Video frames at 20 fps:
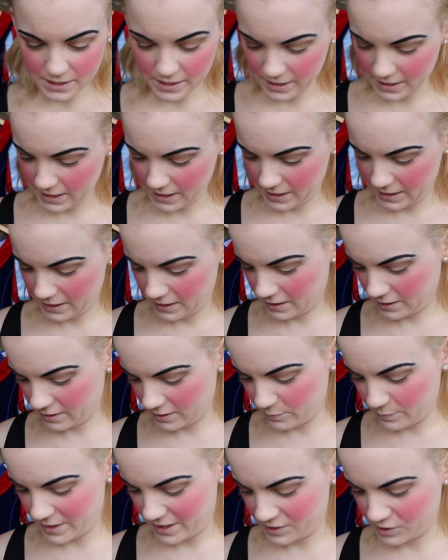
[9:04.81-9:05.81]
in
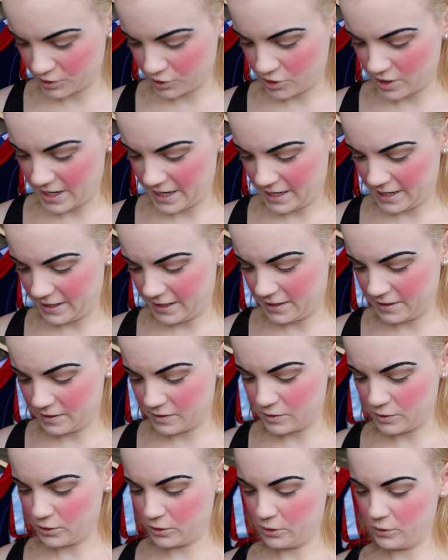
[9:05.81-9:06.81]
the Masquerade. And then the
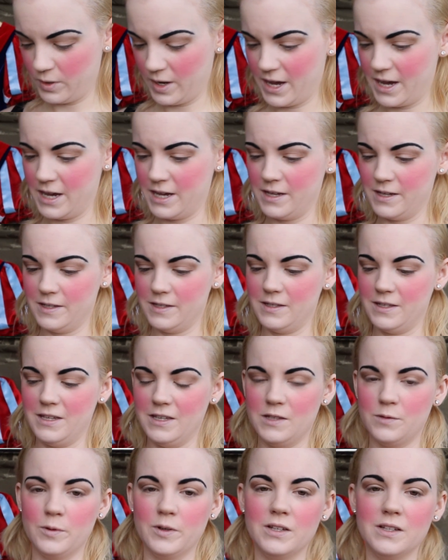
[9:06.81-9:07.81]
Zulu has
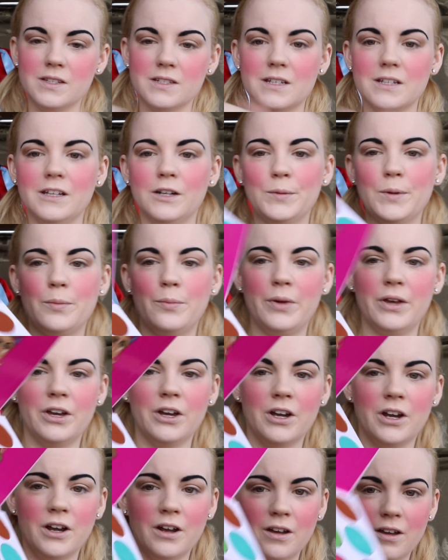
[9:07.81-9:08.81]
these ones a little bit
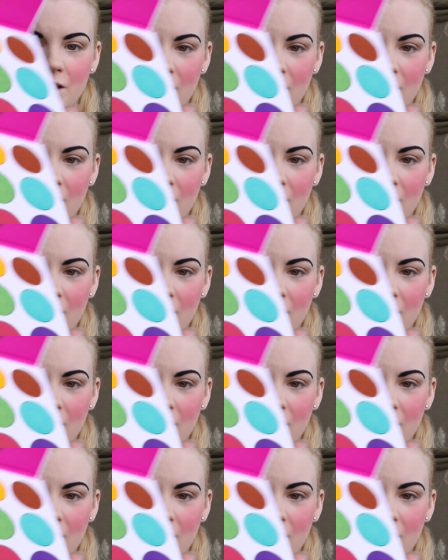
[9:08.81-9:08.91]
bigger,